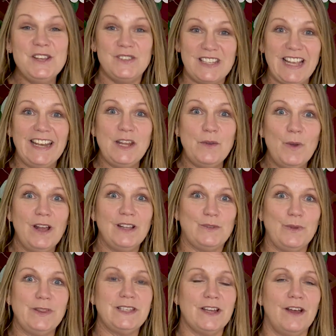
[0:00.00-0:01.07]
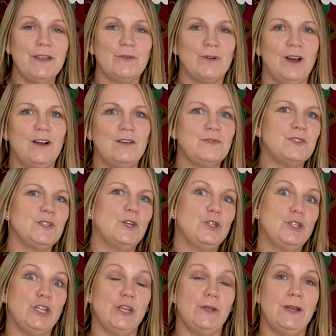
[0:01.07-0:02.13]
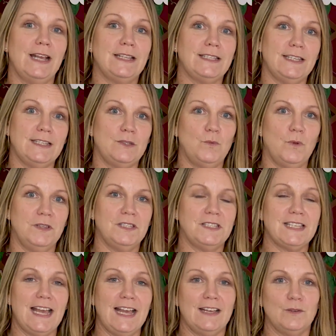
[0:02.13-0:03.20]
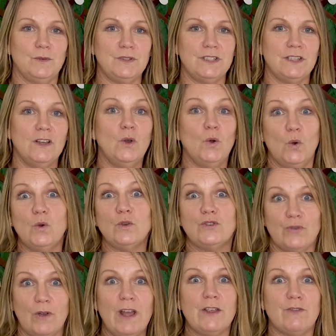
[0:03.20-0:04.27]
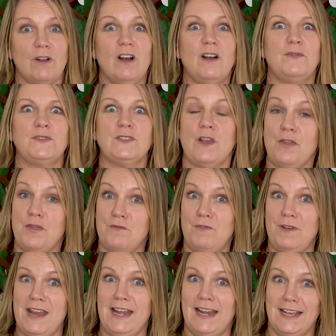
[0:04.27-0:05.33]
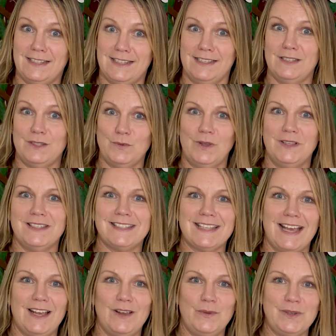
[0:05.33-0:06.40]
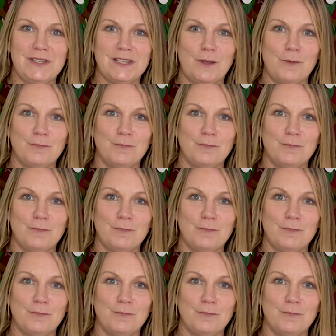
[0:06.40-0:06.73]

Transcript: see any words with digraphs, 2 letters, 1 sound, or trigraphs, 3 letters, 1 sound?